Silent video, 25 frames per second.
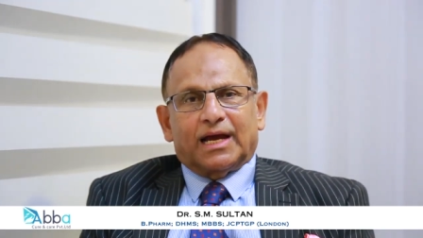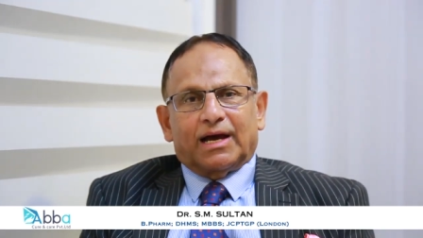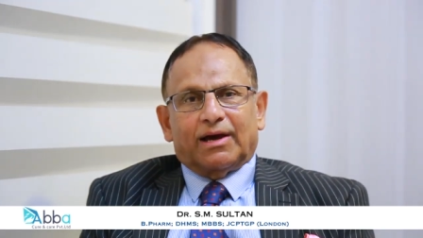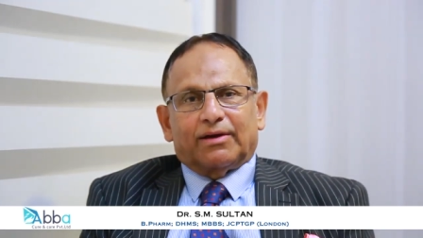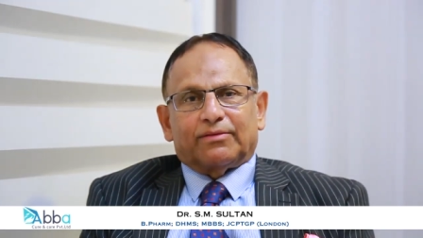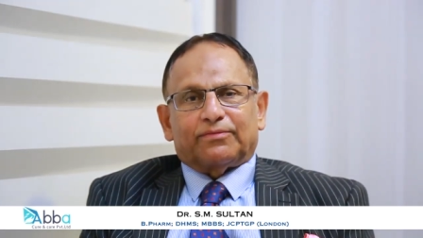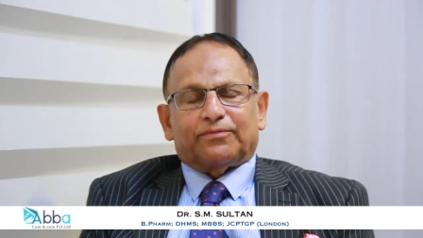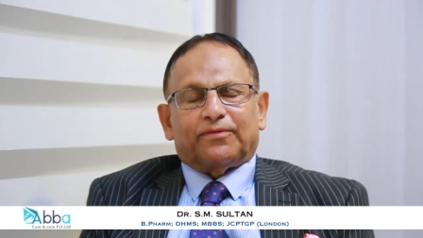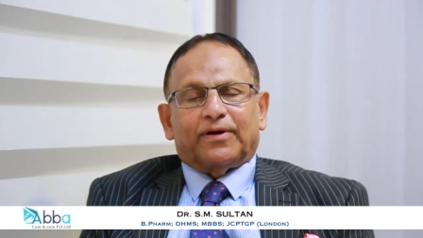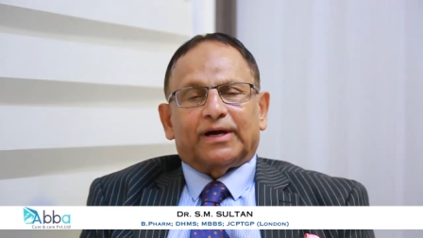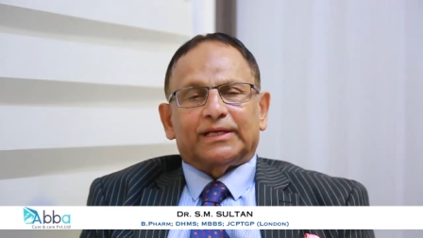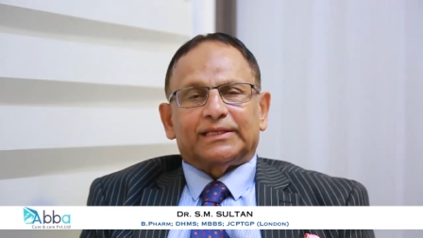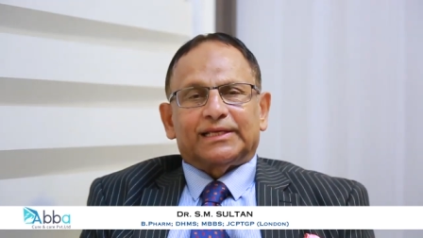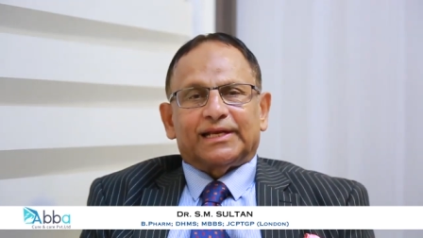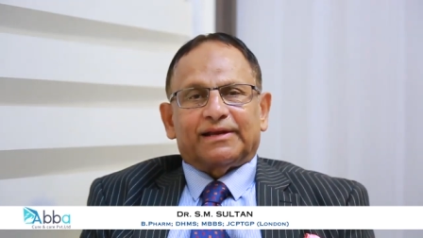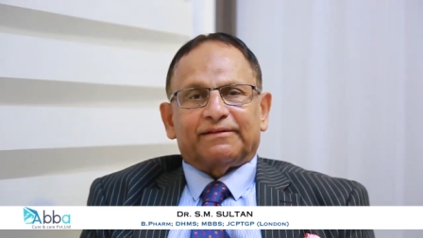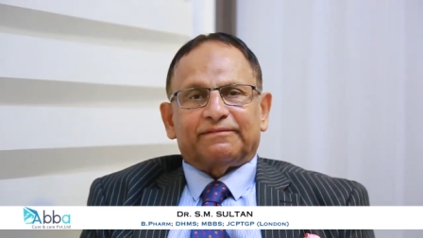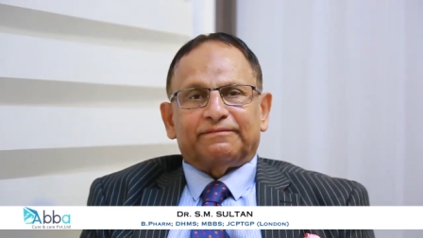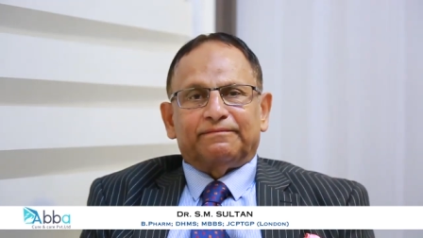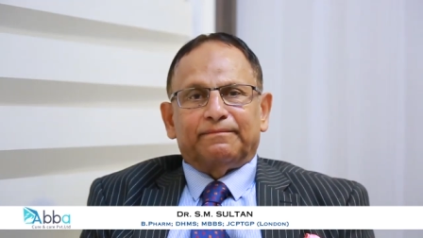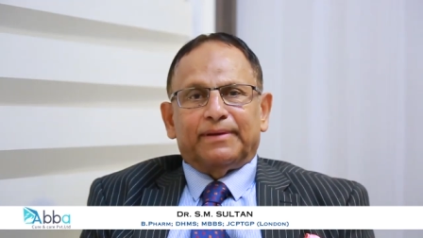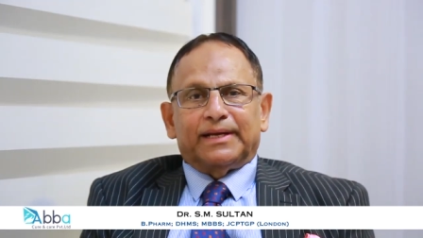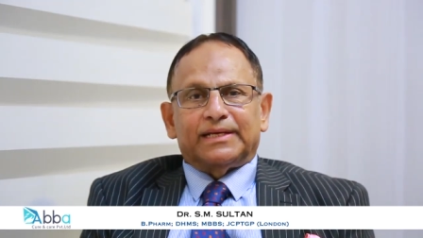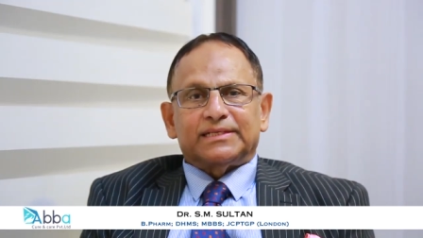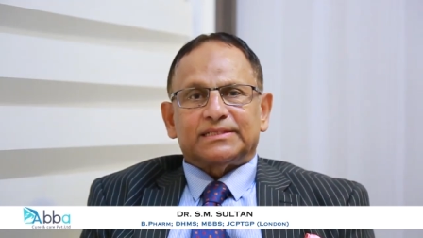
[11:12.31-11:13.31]
our father
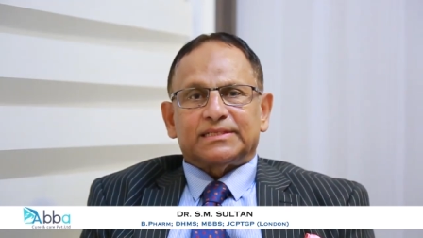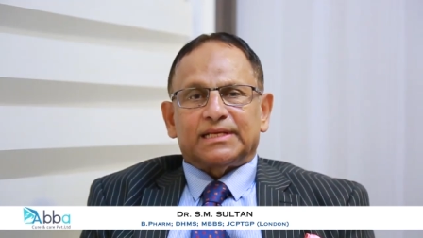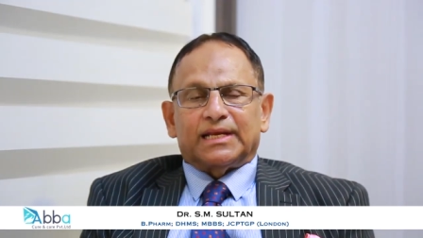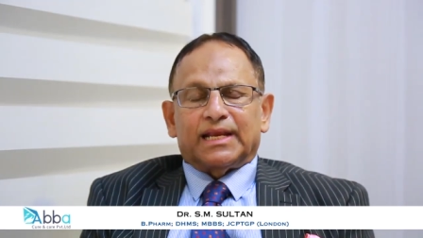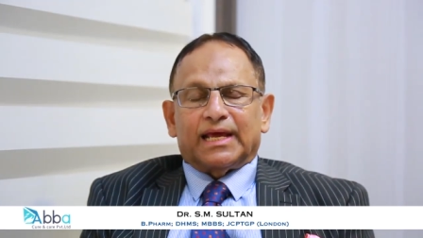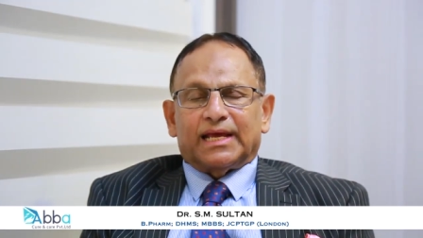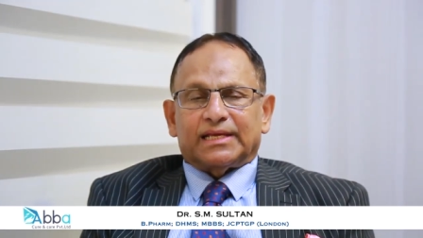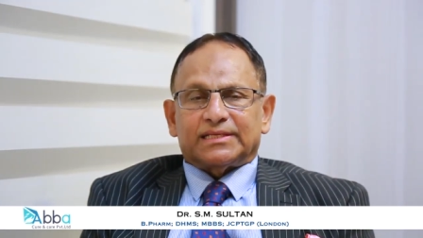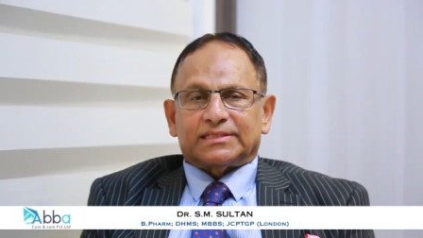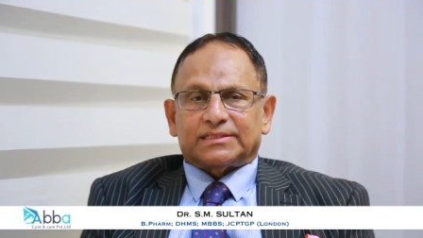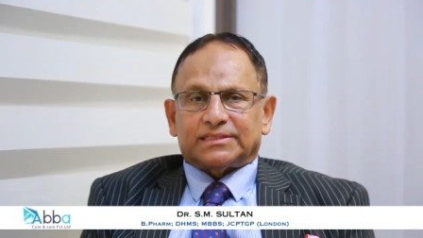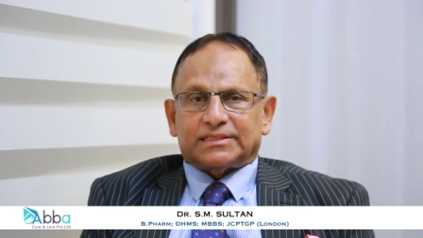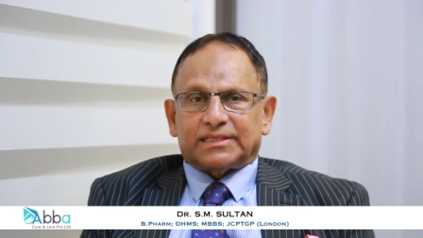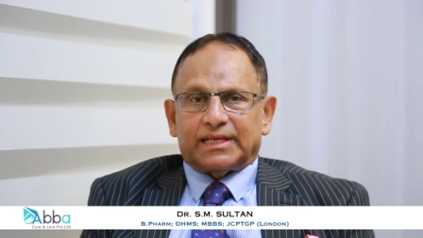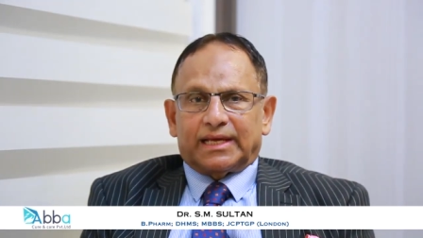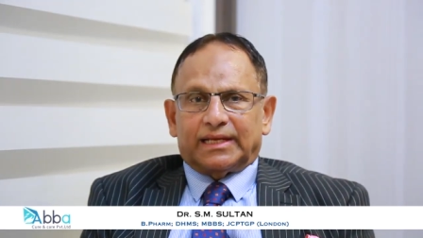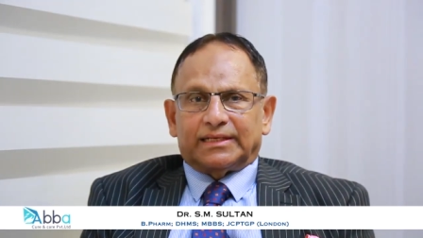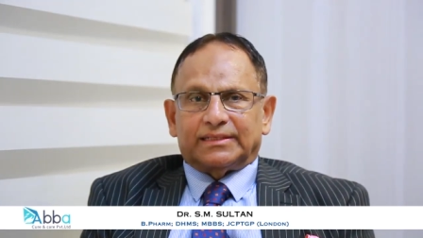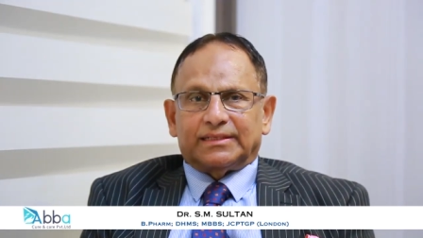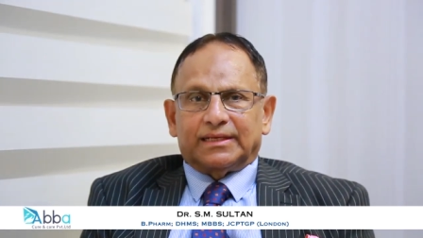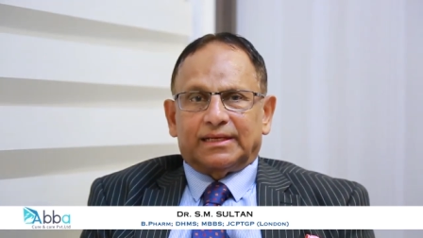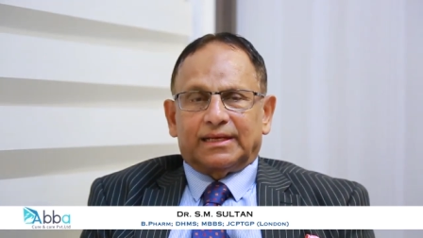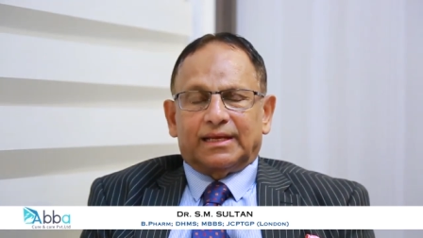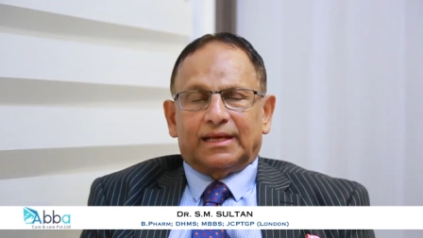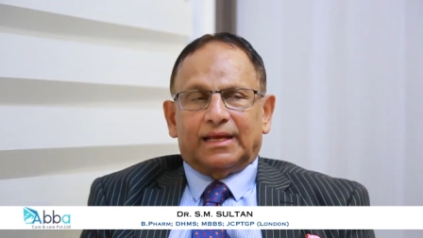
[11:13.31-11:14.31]
of medicine, has
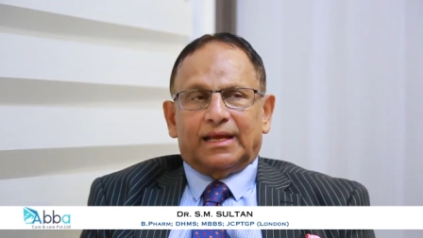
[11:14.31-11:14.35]
said,